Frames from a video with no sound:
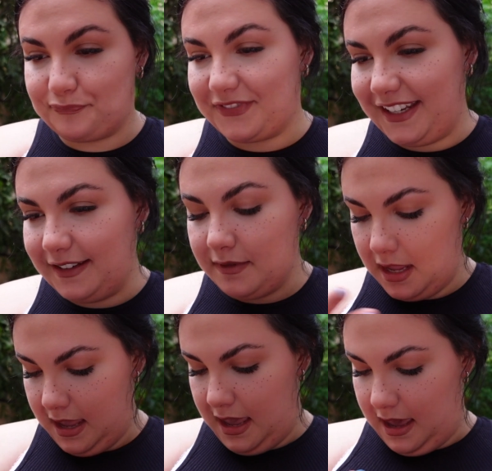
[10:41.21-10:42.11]

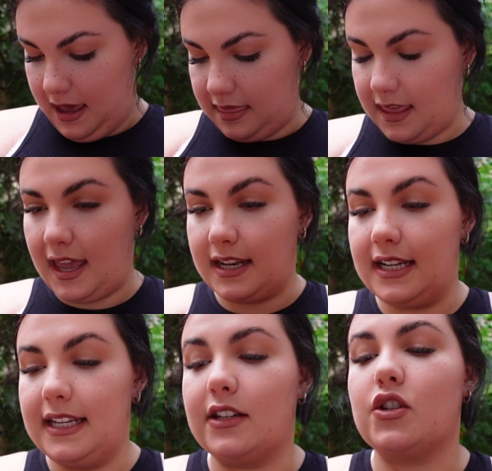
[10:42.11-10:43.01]
And then
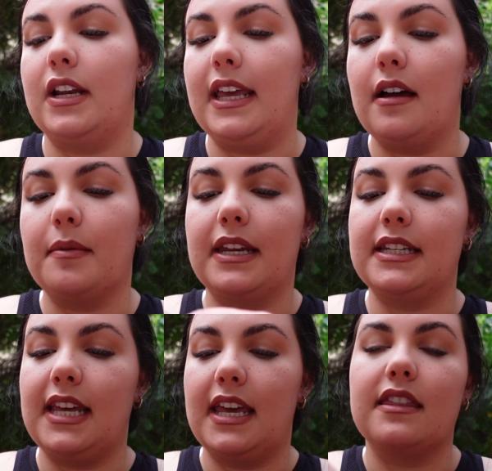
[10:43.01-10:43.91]
literally I'm going to
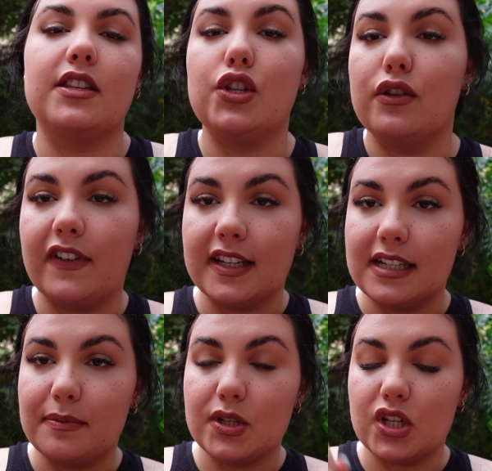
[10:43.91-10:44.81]
take the Too Faced
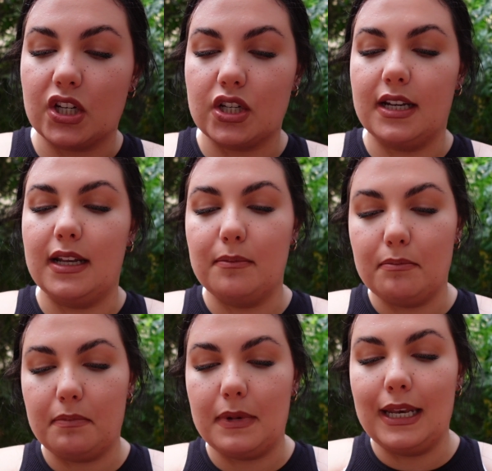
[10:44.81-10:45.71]
lip injection
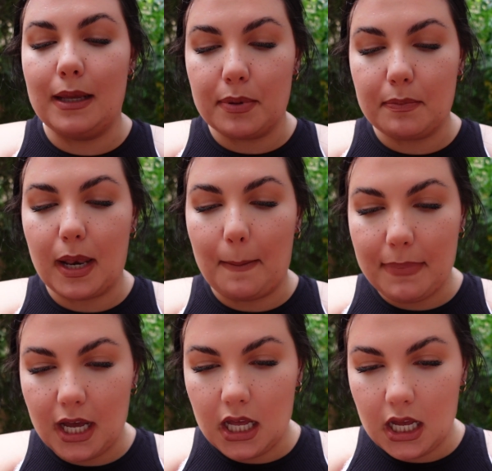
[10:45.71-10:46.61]
lip
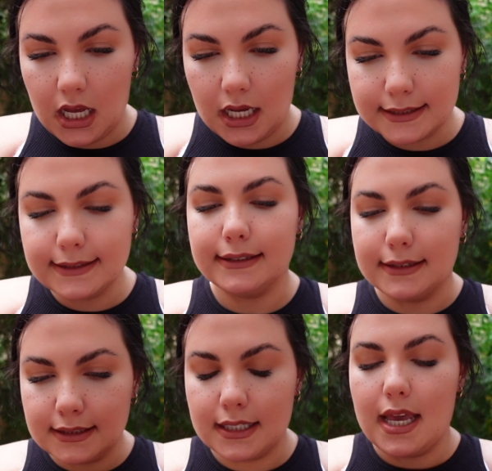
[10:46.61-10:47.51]
plumper
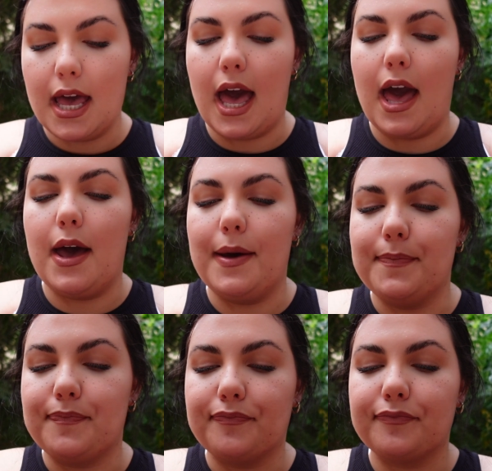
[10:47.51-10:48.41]

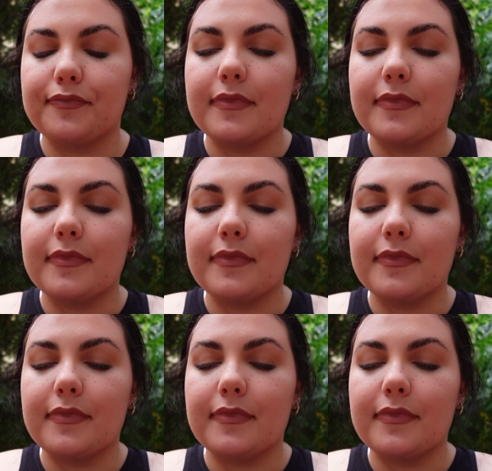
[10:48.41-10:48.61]
to